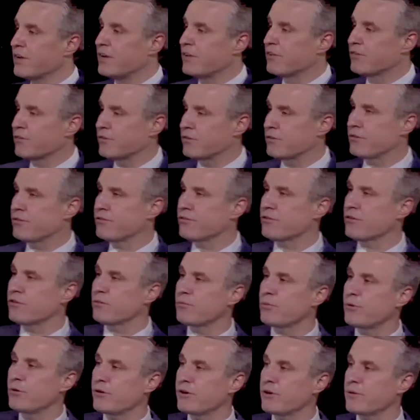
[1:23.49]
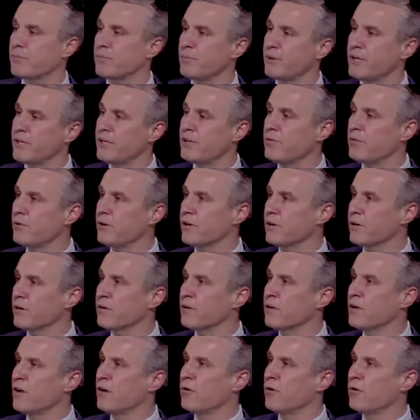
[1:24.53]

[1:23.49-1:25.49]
So at a certain point, P1,